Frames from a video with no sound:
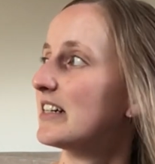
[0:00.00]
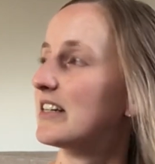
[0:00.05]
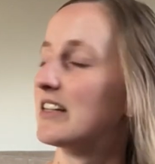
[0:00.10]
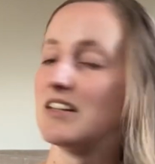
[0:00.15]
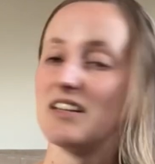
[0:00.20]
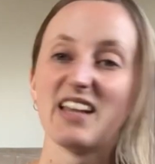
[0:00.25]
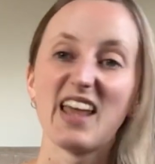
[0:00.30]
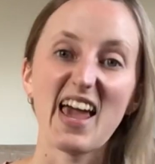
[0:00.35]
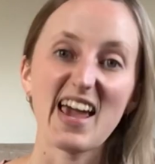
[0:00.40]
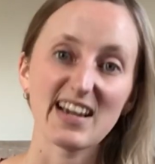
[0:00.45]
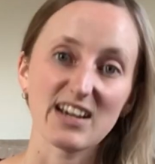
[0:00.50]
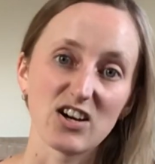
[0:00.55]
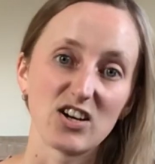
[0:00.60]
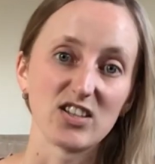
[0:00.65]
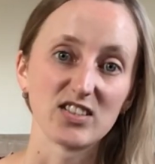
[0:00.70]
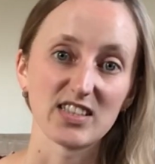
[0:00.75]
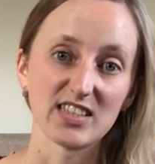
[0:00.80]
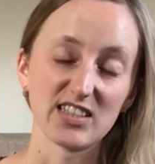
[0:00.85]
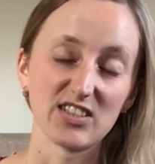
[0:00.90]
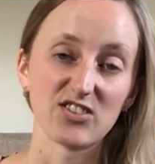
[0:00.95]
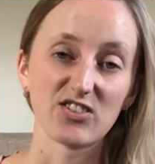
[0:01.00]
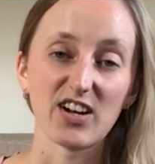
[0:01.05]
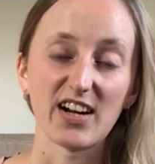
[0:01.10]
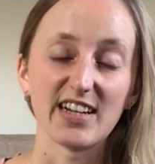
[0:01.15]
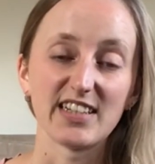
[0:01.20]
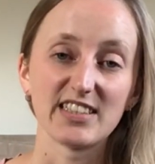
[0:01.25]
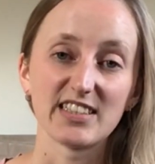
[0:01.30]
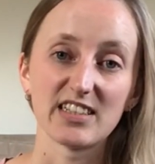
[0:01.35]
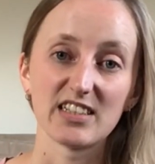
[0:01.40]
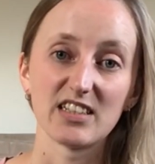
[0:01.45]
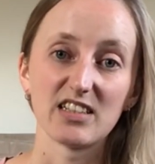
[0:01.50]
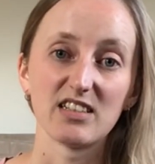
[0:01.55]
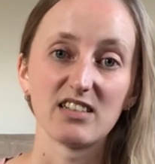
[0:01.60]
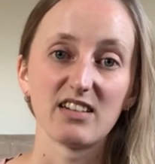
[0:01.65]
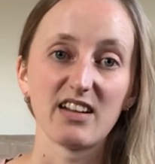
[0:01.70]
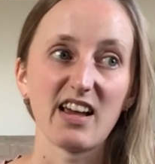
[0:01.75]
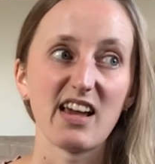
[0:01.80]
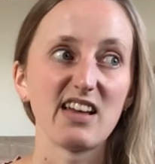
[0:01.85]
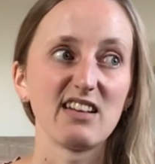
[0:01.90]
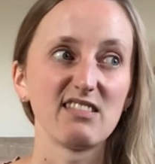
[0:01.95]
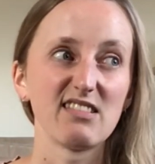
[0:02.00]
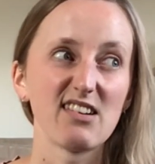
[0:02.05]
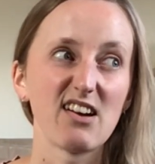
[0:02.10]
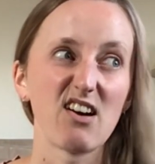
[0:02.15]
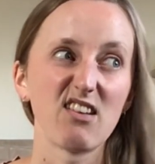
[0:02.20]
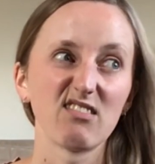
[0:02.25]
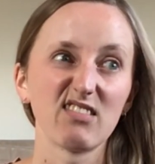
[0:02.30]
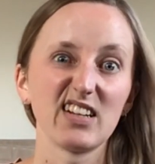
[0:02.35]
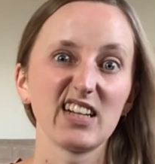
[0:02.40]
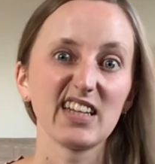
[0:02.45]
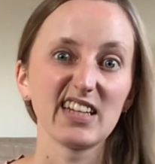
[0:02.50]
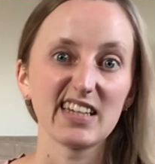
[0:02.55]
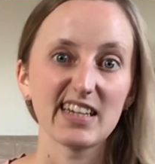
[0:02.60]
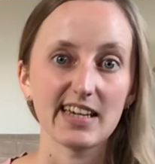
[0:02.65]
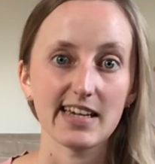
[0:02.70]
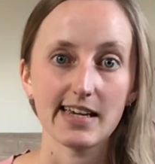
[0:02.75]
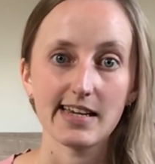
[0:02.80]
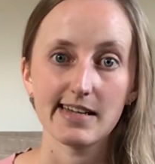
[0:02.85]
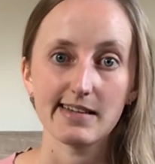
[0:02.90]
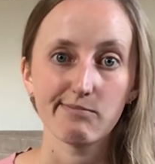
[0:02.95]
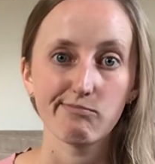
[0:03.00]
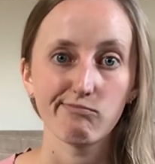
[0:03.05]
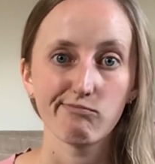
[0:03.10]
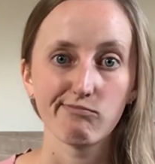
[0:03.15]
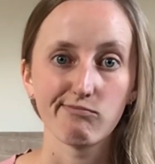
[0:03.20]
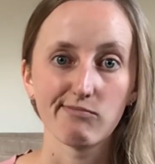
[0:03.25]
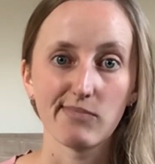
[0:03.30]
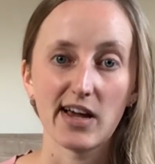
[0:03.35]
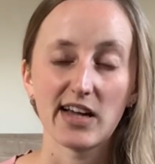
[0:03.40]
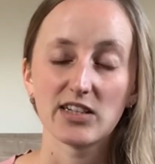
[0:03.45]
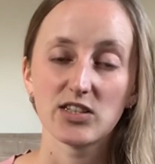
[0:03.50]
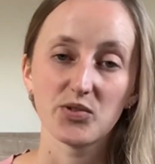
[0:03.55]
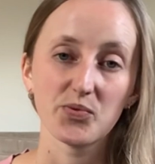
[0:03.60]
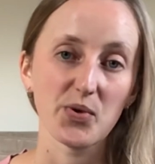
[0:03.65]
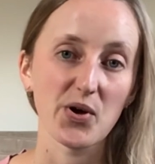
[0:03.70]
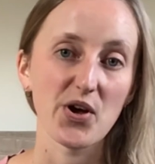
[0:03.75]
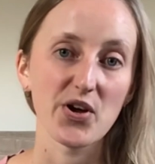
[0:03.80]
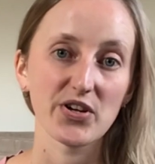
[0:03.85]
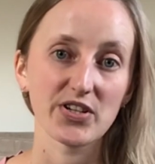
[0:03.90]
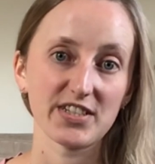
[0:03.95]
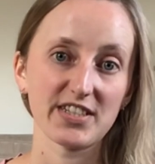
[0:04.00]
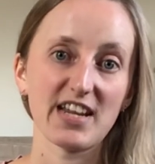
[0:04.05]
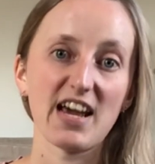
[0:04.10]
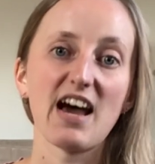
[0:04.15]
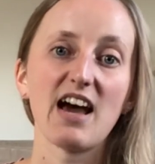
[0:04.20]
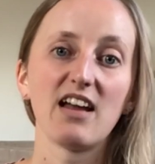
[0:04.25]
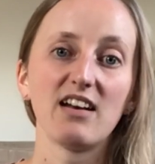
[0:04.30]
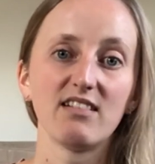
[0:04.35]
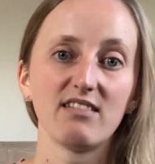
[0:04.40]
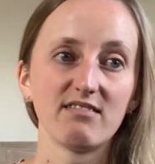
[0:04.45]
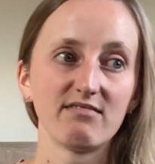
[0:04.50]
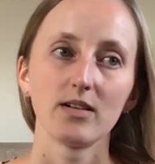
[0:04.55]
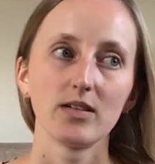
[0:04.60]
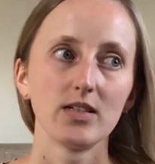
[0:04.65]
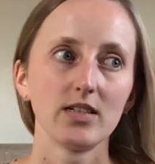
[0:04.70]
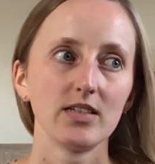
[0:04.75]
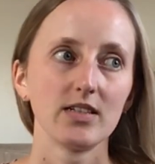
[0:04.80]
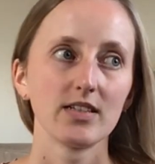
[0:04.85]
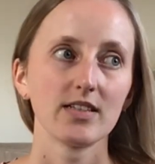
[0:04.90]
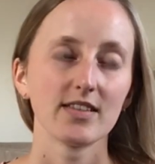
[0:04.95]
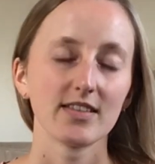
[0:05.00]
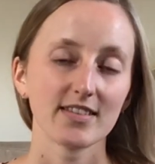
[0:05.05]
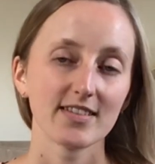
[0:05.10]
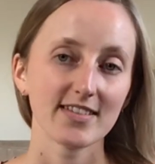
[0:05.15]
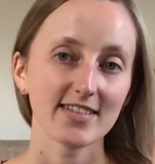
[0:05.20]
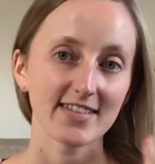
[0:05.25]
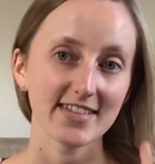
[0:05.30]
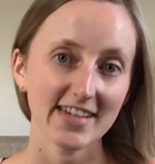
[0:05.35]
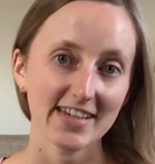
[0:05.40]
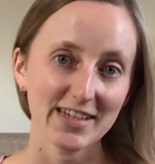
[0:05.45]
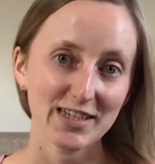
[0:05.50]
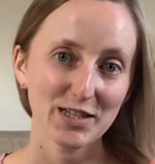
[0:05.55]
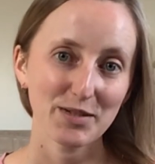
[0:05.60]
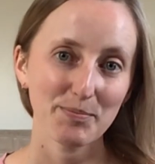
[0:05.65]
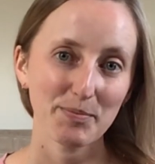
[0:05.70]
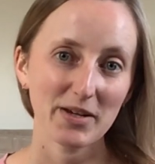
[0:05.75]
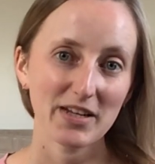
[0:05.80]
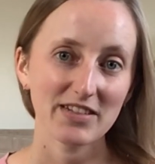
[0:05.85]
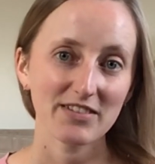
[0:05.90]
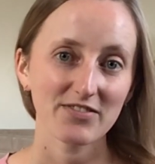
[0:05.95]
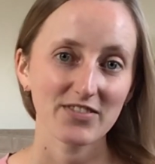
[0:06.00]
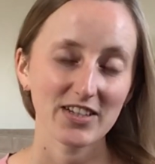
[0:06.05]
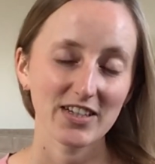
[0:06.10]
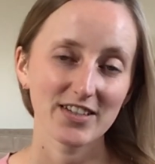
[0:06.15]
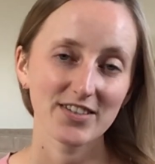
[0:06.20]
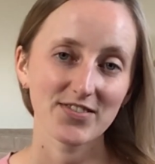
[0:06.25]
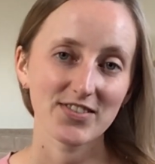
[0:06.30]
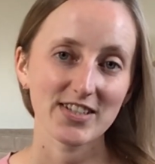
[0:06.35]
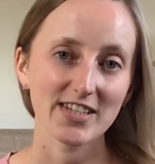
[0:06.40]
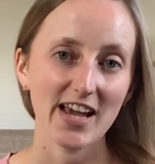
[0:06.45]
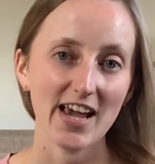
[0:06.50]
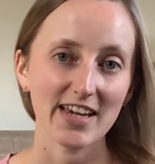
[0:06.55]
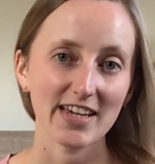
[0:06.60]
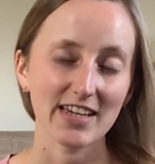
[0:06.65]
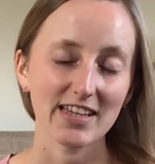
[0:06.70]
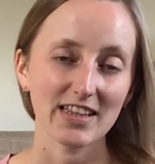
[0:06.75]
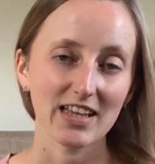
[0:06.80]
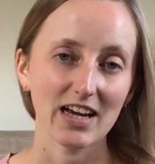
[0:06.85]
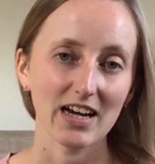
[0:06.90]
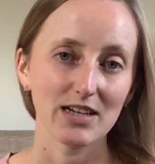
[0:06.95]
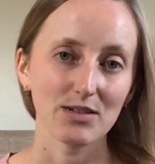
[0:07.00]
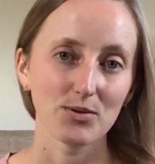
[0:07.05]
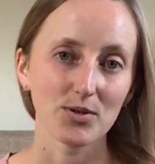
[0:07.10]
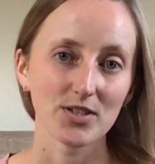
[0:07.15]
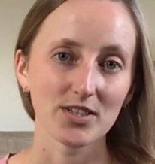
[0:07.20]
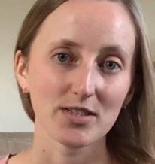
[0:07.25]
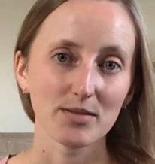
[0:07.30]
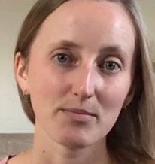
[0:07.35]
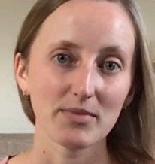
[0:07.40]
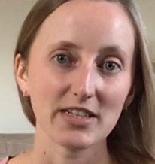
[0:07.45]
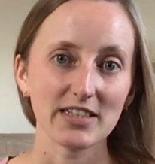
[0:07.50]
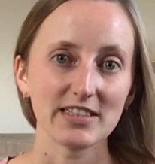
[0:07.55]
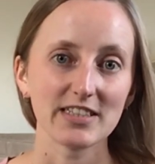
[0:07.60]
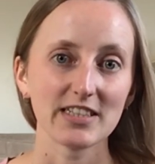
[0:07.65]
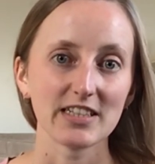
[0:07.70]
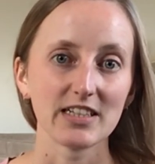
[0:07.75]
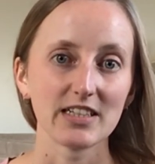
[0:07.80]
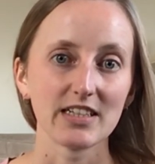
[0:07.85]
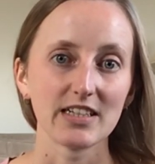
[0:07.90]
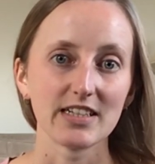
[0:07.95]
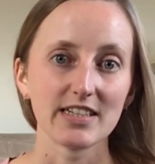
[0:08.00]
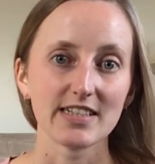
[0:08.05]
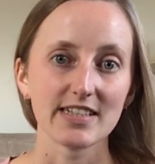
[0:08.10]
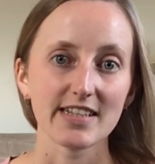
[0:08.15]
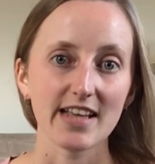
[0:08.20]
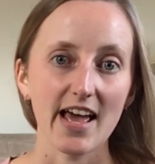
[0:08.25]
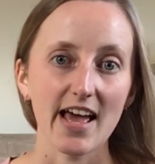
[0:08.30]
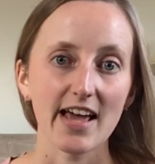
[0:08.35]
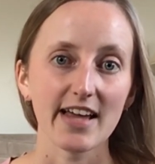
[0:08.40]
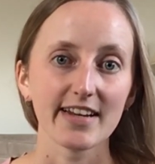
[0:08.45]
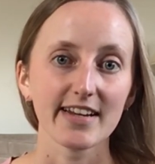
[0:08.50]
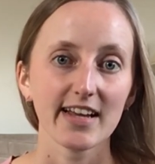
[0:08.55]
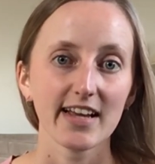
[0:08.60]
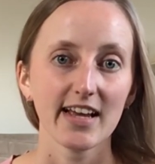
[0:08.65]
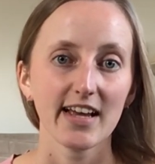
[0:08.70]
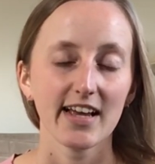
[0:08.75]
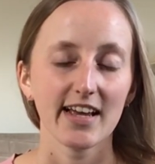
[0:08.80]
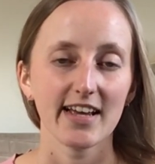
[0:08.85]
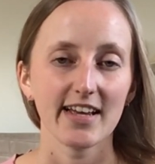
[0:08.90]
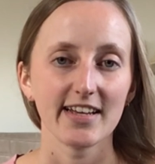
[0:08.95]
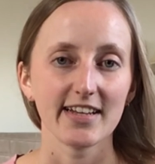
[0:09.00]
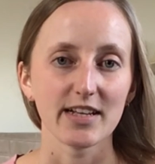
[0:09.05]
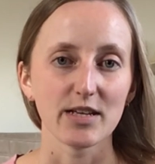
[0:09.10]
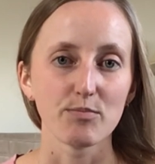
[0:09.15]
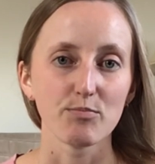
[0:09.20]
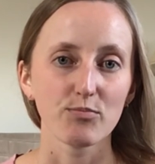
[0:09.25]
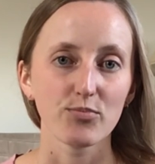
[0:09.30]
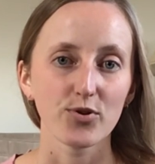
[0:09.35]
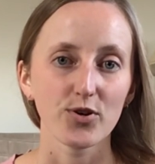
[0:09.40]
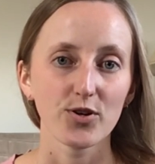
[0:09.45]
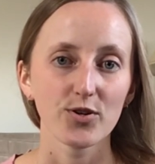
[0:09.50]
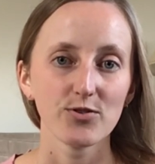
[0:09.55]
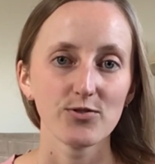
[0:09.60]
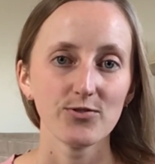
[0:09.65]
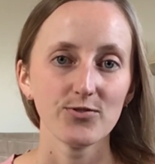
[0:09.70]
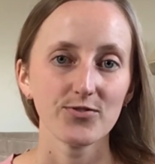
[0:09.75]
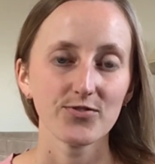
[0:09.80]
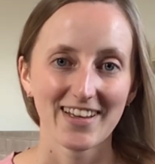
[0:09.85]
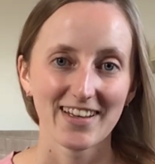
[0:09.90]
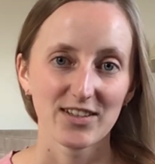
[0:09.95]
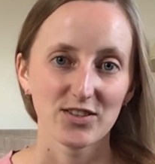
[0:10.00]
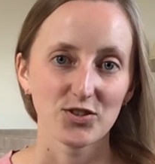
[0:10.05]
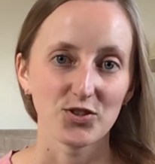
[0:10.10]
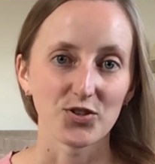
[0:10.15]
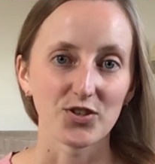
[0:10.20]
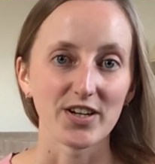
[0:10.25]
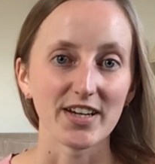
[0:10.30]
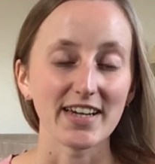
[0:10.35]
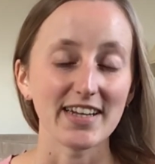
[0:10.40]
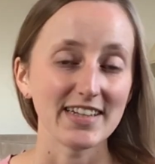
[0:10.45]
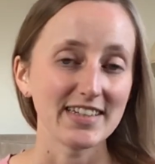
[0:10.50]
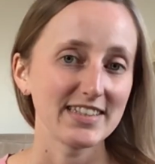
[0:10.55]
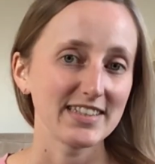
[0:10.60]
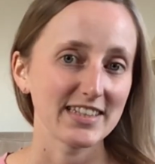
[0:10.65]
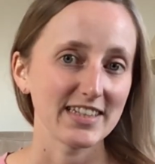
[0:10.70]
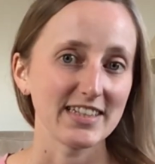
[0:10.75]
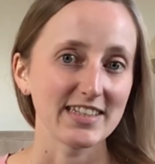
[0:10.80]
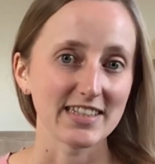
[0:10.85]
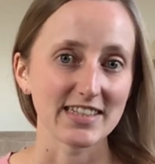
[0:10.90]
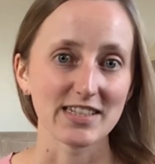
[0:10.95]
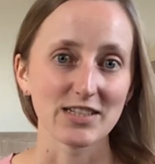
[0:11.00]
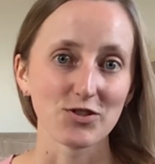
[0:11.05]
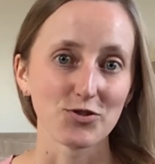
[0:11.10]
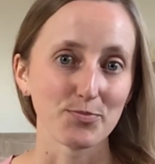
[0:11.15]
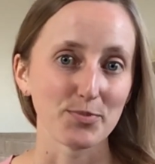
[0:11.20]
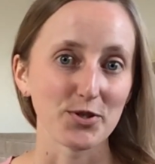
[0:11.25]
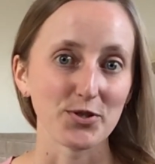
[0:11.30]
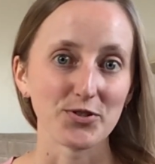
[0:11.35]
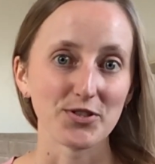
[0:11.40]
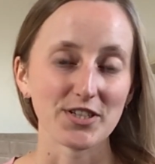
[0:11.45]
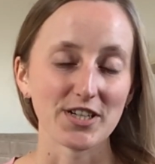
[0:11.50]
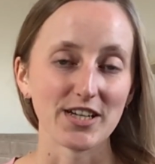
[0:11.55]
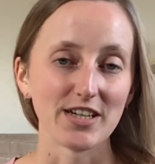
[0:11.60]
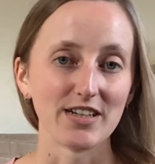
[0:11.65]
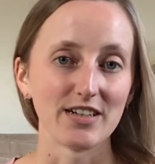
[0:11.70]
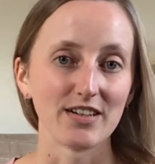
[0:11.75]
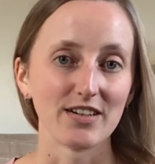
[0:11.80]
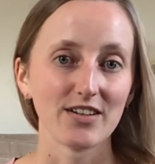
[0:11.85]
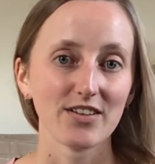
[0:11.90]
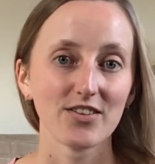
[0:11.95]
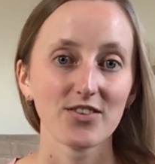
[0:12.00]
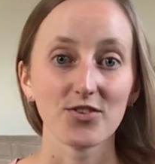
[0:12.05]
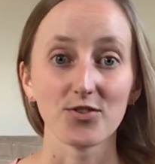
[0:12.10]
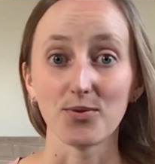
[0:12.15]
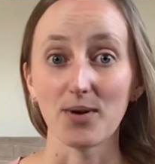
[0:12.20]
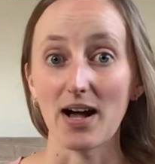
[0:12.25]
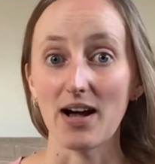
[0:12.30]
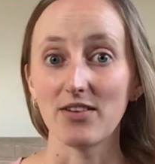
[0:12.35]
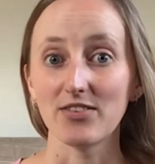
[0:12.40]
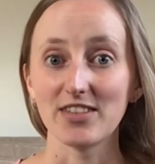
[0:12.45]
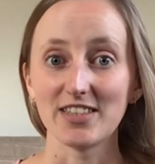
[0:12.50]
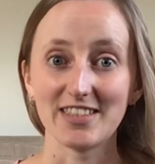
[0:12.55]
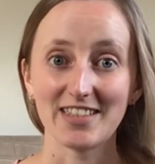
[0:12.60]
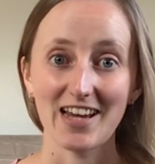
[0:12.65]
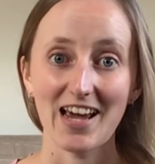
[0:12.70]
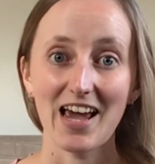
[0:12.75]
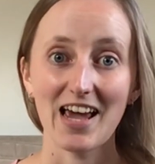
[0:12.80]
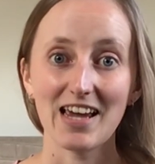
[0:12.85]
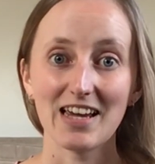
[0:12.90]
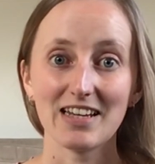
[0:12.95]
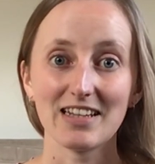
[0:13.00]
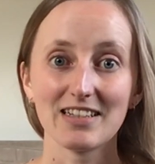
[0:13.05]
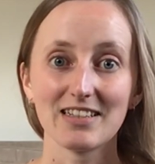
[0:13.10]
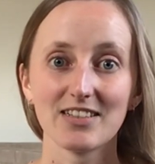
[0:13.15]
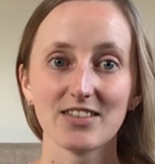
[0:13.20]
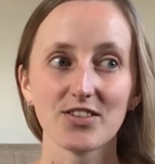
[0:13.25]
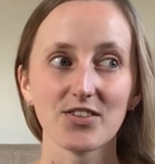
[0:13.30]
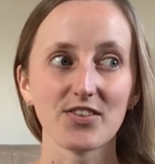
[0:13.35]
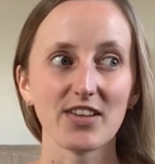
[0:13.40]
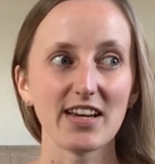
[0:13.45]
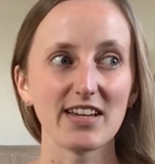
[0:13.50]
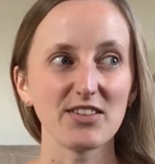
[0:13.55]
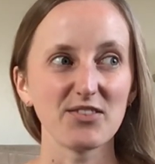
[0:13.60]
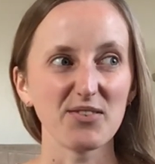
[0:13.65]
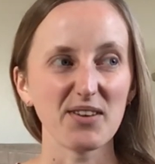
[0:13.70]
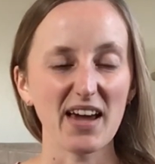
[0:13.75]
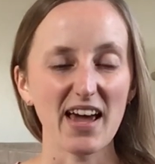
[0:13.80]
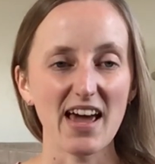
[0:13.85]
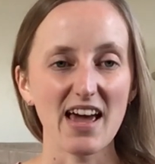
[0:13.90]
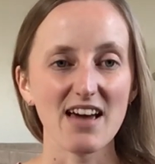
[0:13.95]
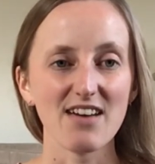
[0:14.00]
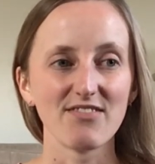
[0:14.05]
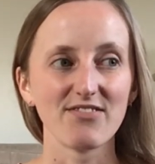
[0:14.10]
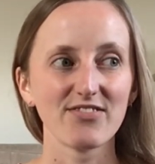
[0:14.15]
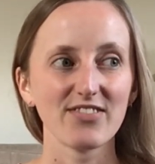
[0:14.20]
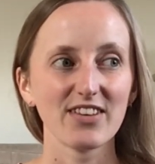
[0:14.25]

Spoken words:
lack concentration and not really get much work done. Second benefit of snacking that I want to mention is that it improves your energy distribution throughout the day, so that you have